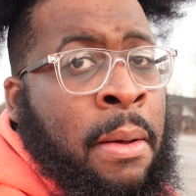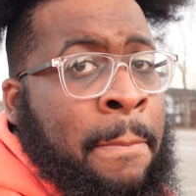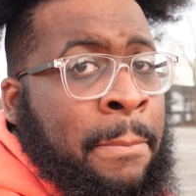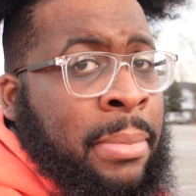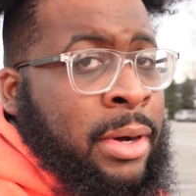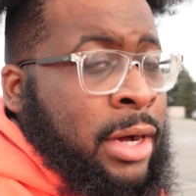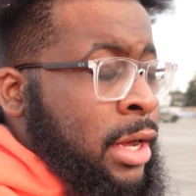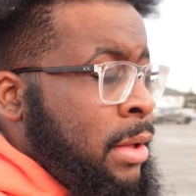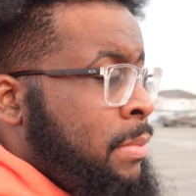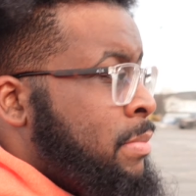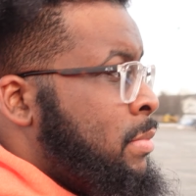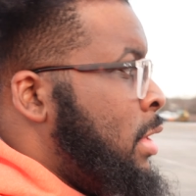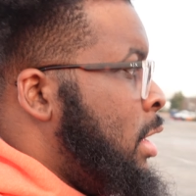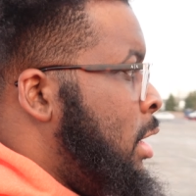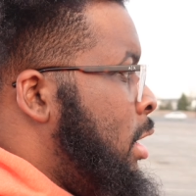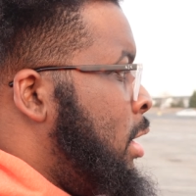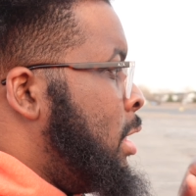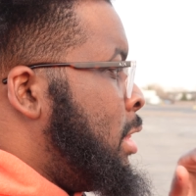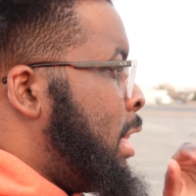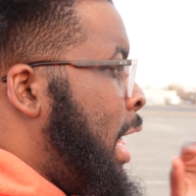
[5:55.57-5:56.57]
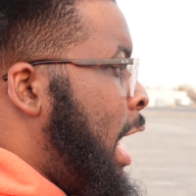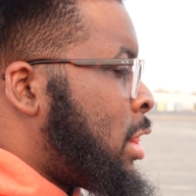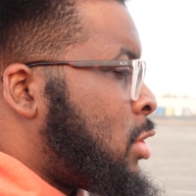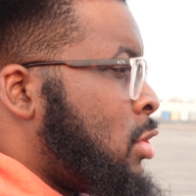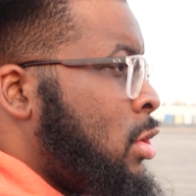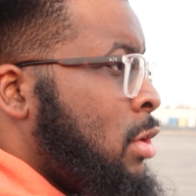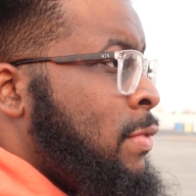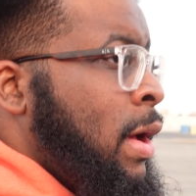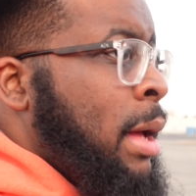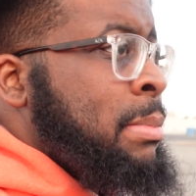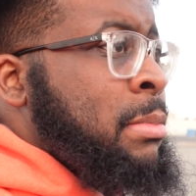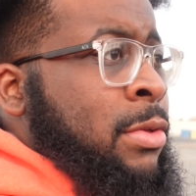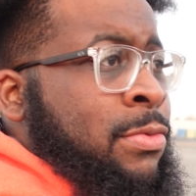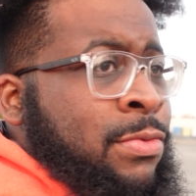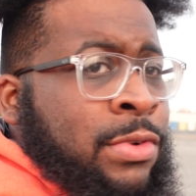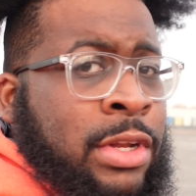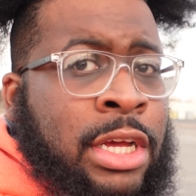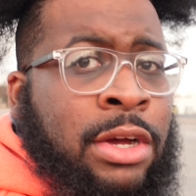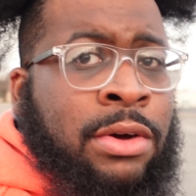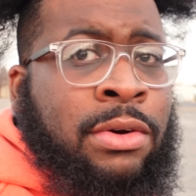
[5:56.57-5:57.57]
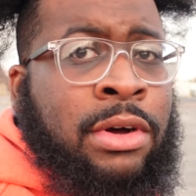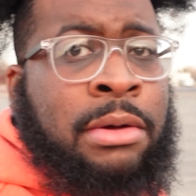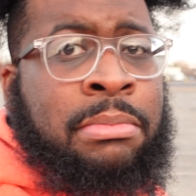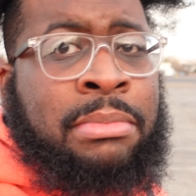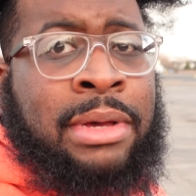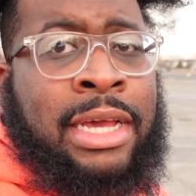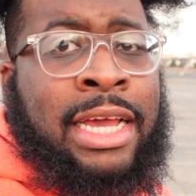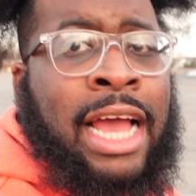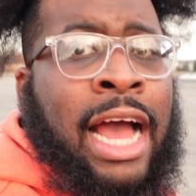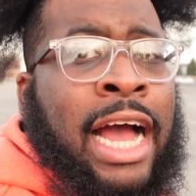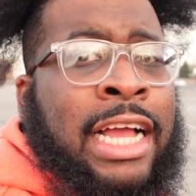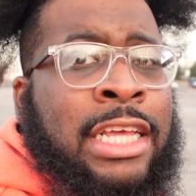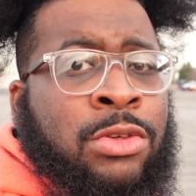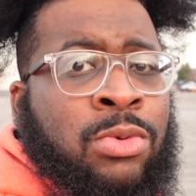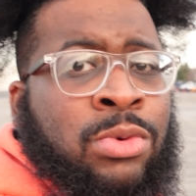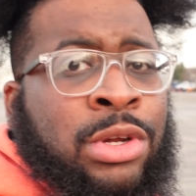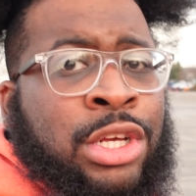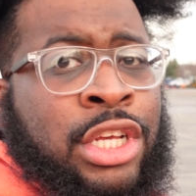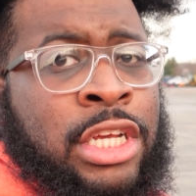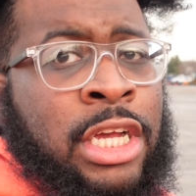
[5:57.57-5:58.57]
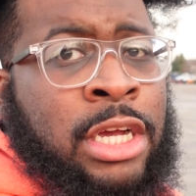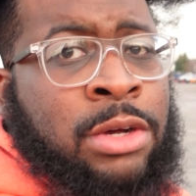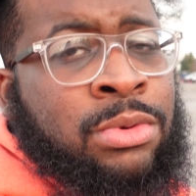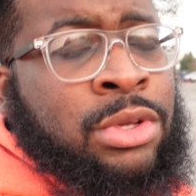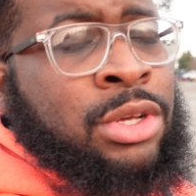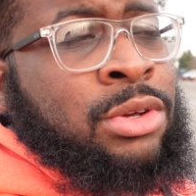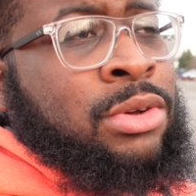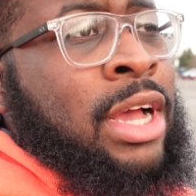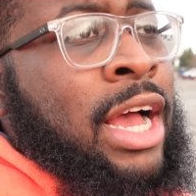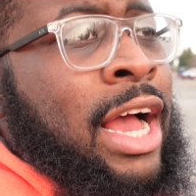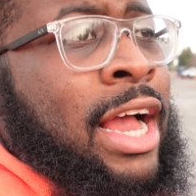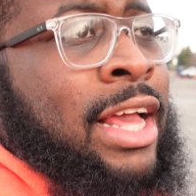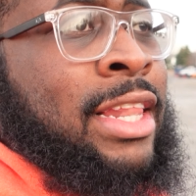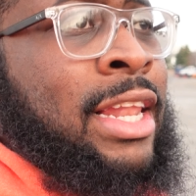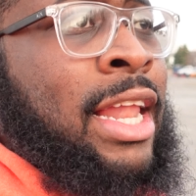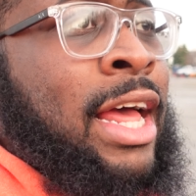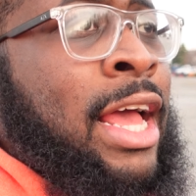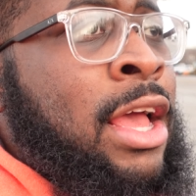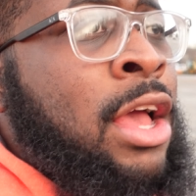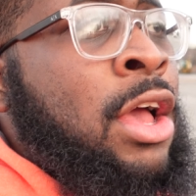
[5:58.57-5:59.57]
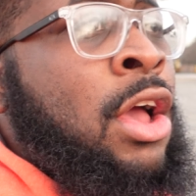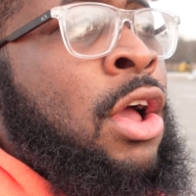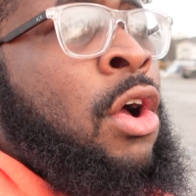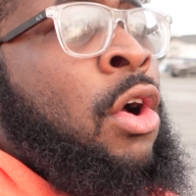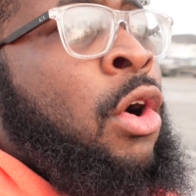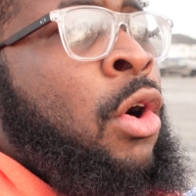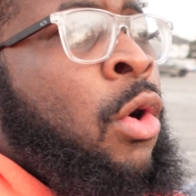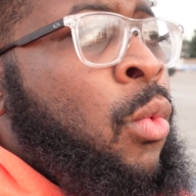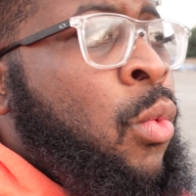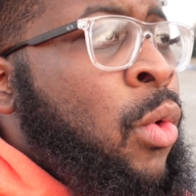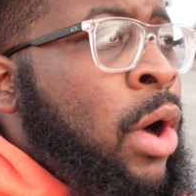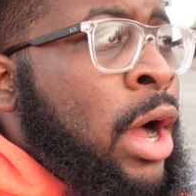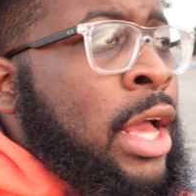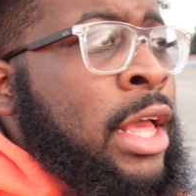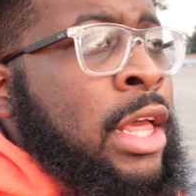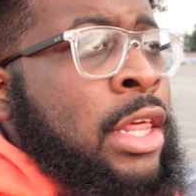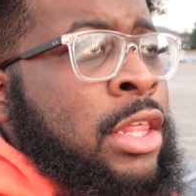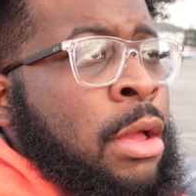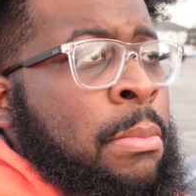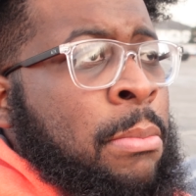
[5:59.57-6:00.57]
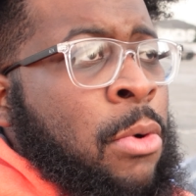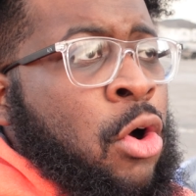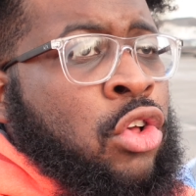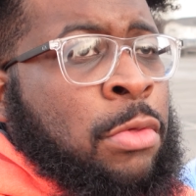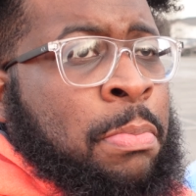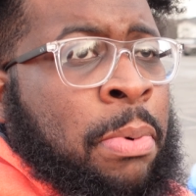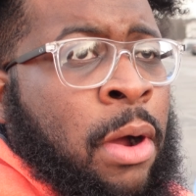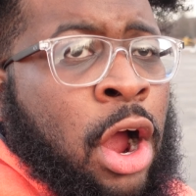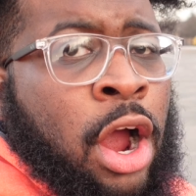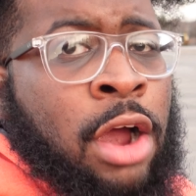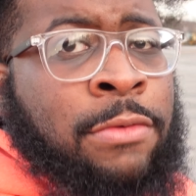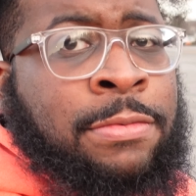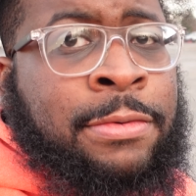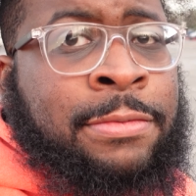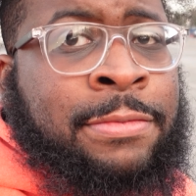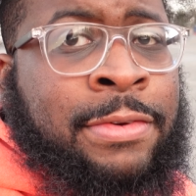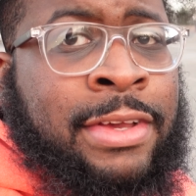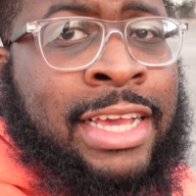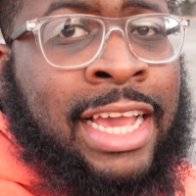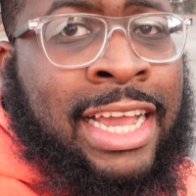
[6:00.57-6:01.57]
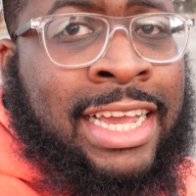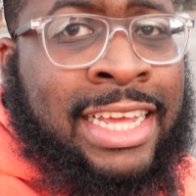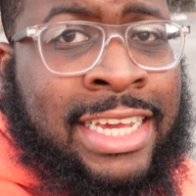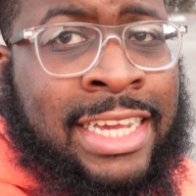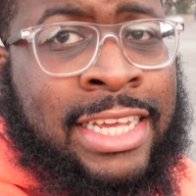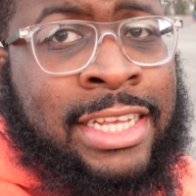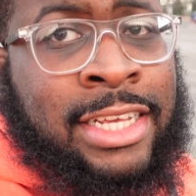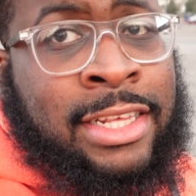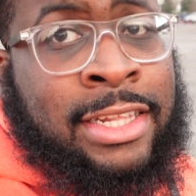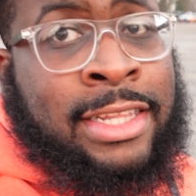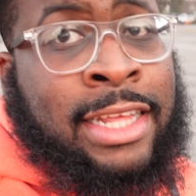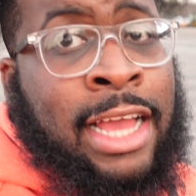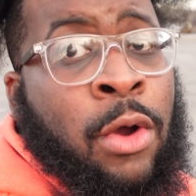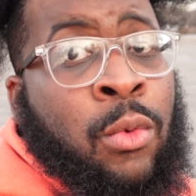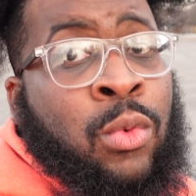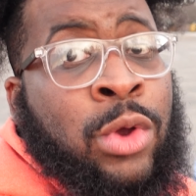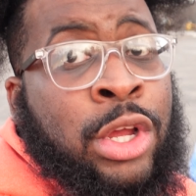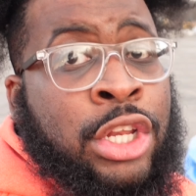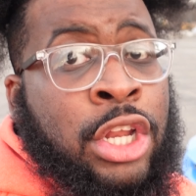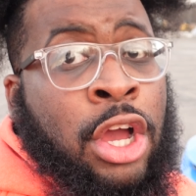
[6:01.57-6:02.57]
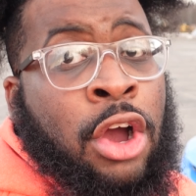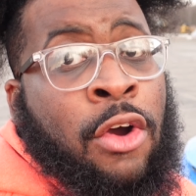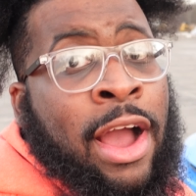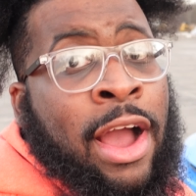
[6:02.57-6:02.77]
But that's gonna wrap this video up, man. I just want to share with you guys like what is the most powerful V8 engines that we know